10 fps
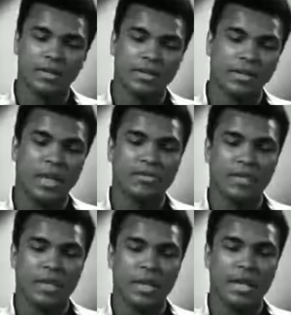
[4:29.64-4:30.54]
in South
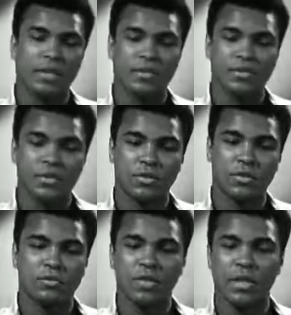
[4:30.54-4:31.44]
Carolina, some
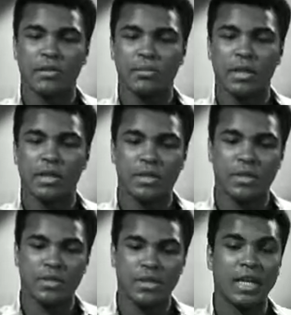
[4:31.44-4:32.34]
chicken plantation.
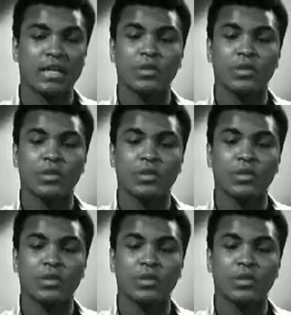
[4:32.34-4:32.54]
I